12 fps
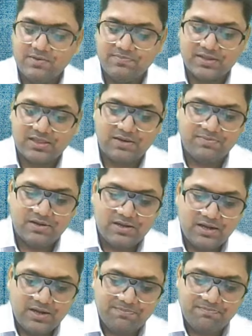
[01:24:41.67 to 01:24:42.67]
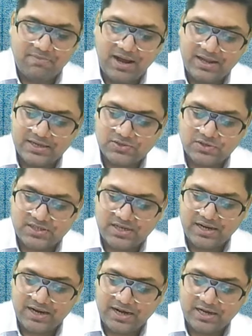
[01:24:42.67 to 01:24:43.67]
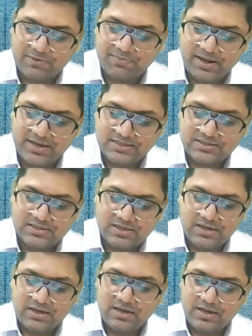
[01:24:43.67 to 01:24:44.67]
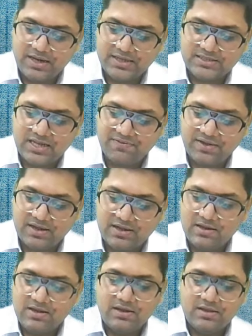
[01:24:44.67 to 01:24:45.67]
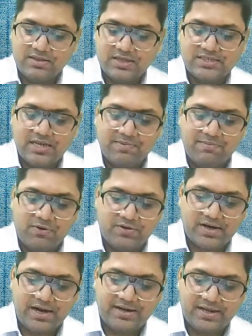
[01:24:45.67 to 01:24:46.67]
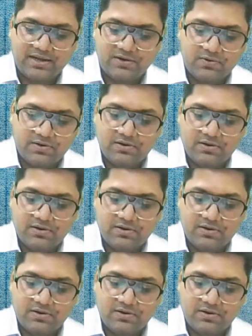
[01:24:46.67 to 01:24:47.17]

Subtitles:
Matlab, my associated enterprise is giving the same amount, 80 crore.